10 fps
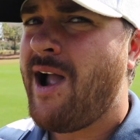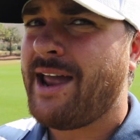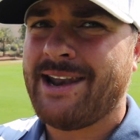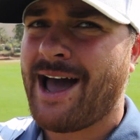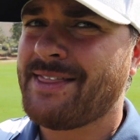
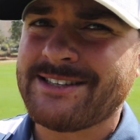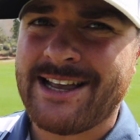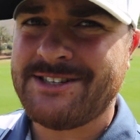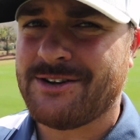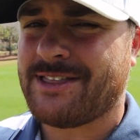And not in the
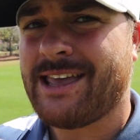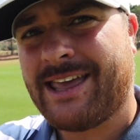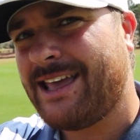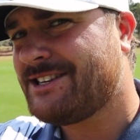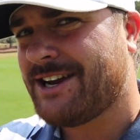sense you're
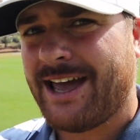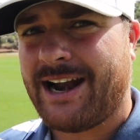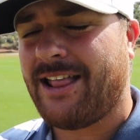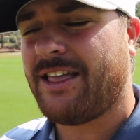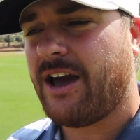thinking get your head
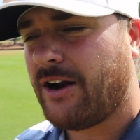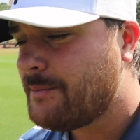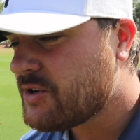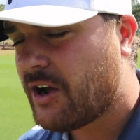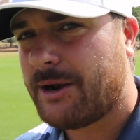out of the gutter,
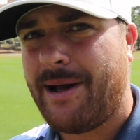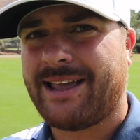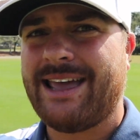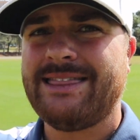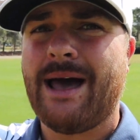I'm talking
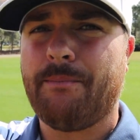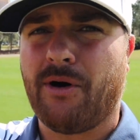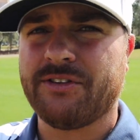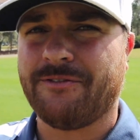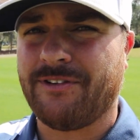about getting that
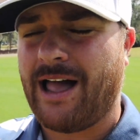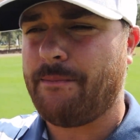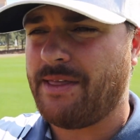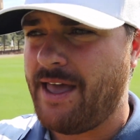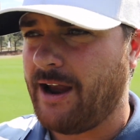ball to fly
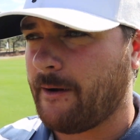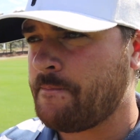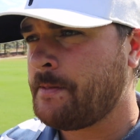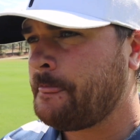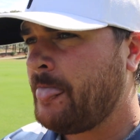up in the air.
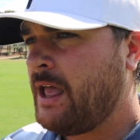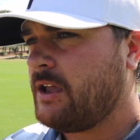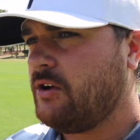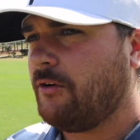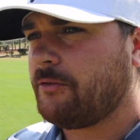
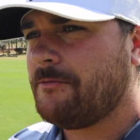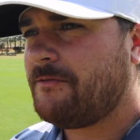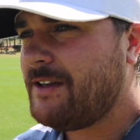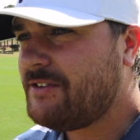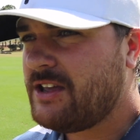You know, from
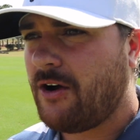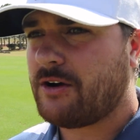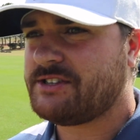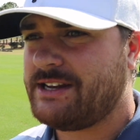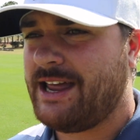50
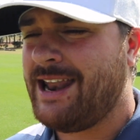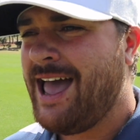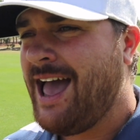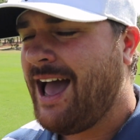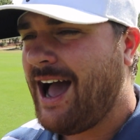yards and in,
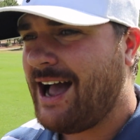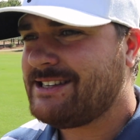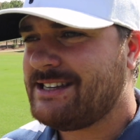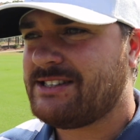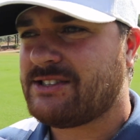I
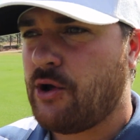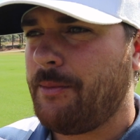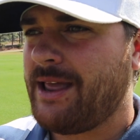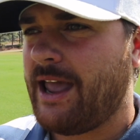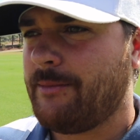see so
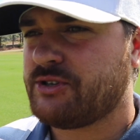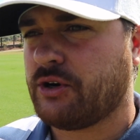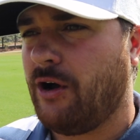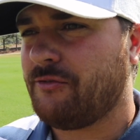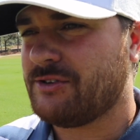many amateur
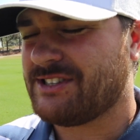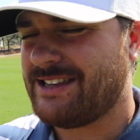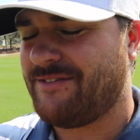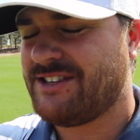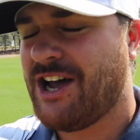golfers
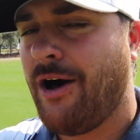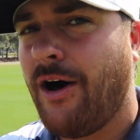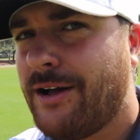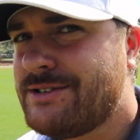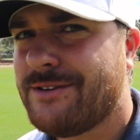leave
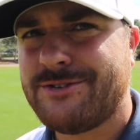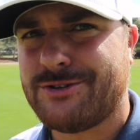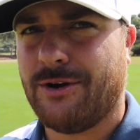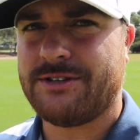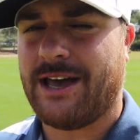tons of
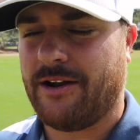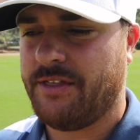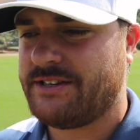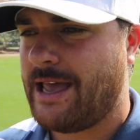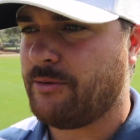strokes out
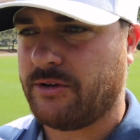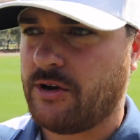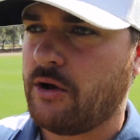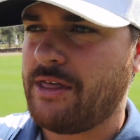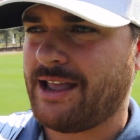on the table. You
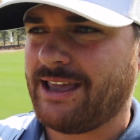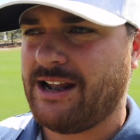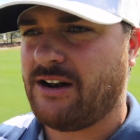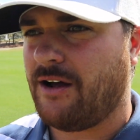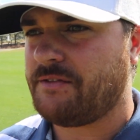know, they can
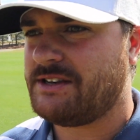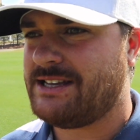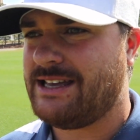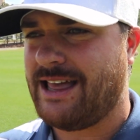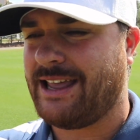get it off the
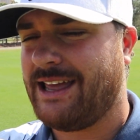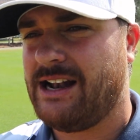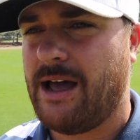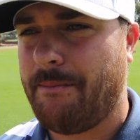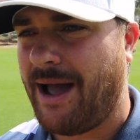tee, they can get
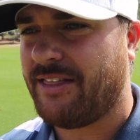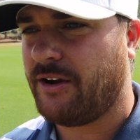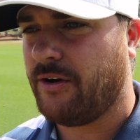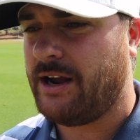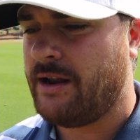it up by the
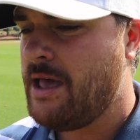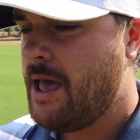green,